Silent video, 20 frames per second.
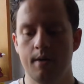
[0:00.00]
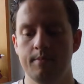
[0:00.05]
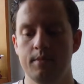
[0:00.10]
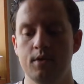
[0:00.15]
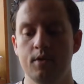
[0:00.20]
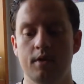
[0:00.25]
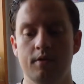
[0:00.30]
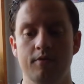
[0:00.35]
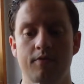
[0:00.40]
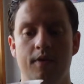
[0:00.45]

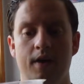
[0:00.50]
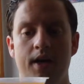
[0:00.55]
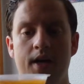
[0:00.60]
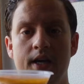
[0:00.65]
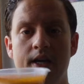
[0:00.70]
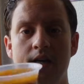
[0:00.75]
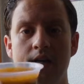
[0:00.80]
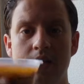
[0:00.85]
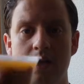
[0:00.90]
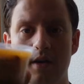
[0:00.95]
You can
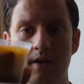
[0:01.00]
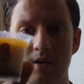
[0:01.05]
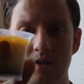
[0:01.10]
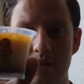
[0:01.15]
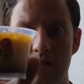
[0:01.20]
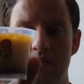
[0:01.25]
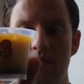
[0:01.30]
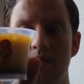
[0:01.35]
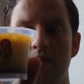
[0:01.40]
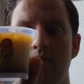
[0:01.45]
find like
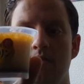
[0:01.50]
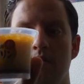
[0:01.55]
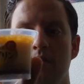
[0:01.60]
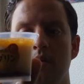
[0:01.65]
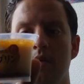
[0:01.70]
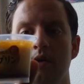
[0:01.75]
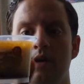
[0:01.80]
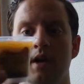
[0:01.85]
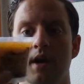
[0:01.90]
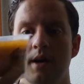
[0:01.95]
all these
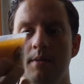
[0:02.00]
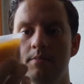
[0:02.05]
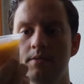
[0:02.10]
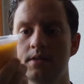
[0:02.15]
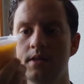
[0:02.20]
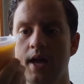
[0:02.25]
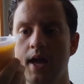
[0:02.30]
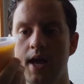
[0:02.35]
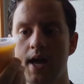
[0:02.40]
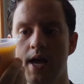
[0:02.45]
different little
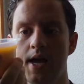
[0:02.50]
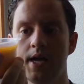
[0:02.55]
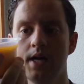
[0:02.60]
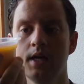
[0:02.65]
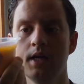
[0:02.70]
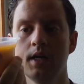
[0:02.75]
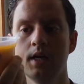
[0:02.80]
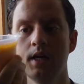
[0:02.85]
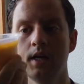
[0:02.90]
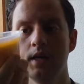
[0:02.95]
cups
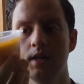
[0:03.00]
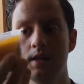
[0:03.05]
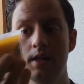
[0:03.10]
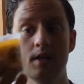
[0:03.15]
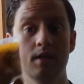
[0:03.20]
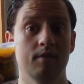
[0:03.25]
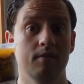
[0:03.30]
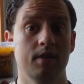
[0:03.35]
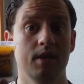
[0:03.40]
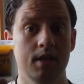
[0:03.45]
at
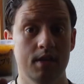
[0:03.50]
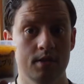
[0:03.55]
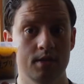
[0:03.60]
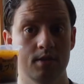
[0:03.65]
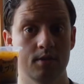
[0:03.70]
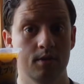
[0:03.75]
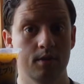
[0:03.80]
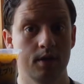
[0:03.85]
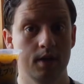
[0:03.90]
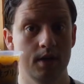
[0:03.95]
the
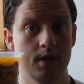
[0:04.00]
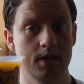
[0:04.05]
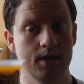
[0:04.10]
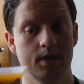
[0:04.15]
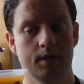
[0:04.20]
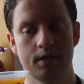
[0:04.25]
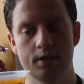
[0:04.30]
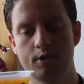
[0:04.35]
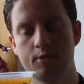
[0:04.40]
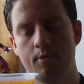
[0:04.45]
convenience
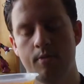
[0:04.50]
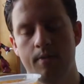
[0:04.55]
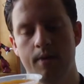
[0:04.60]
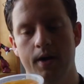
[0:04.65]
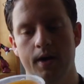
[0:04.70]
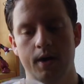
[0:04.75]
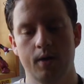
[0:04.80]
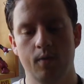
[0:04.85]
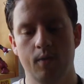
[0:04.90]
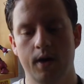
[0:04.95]
stores, at the
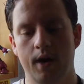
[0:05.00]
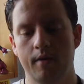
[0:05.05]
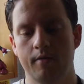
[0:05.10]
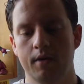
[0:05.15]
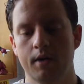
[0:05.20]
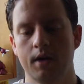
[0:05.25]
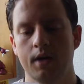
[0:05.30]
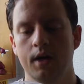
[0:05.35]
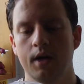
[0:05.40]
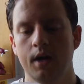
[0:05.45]
supermarket,
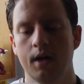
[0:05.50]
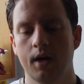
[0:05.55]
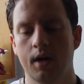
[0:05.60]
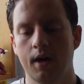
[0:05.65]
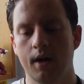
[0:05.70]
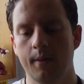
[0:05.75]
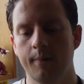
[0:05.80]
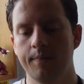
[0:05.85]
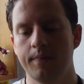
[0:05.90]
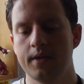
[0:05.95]
whatever.
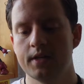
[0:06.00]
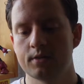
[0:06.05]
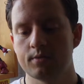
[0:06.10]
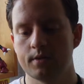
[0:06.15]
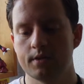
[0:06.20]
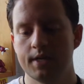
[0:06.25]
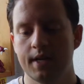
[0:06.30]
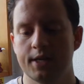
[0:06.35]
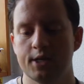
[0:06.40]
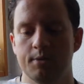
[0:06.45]

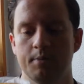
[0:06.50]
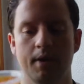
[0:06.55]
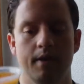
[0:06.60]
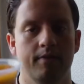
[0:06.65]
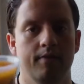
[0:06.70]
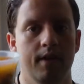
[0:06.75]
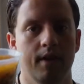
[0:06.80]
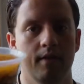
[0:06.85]
This one's actually my